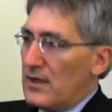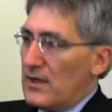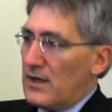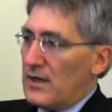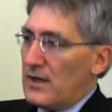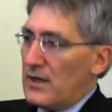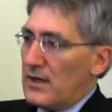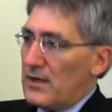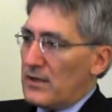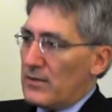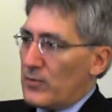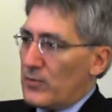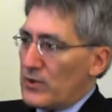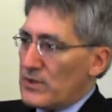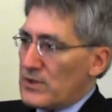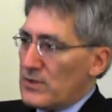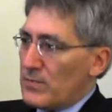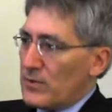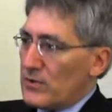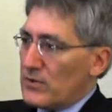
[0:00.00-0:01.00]
uh, the
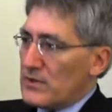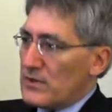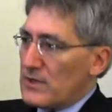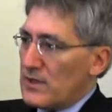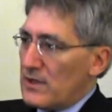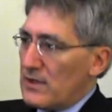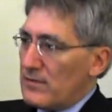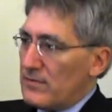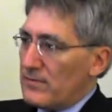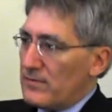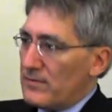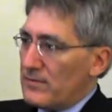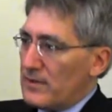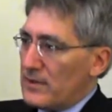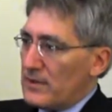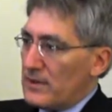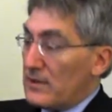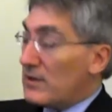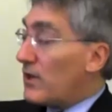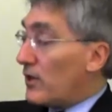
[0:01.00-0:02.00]
principles of uh,